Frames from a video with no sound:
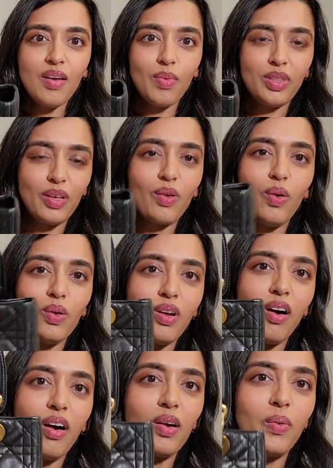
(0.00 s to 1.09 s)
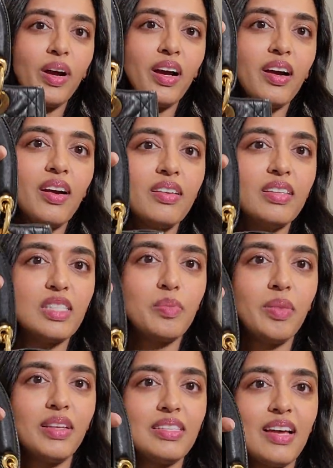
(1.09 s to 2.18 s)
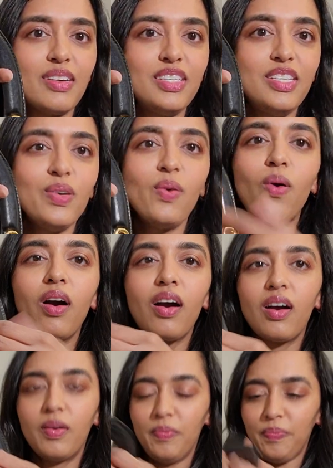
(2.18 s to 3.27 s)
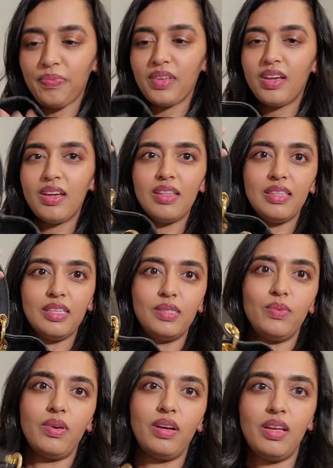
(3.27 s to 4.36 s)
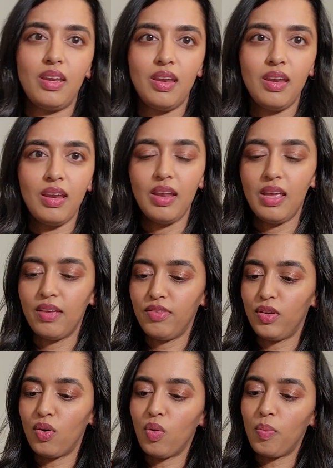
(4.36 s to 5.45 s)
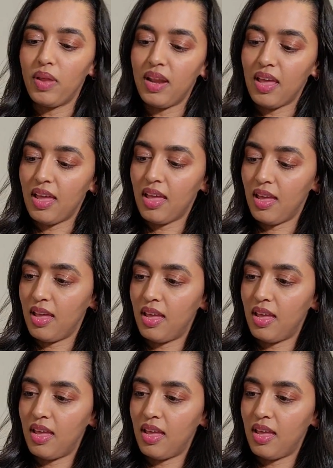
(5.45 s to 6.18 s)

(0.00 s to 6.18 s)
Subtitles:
with the gold hardware. This spells out Dior. This one, if you open it,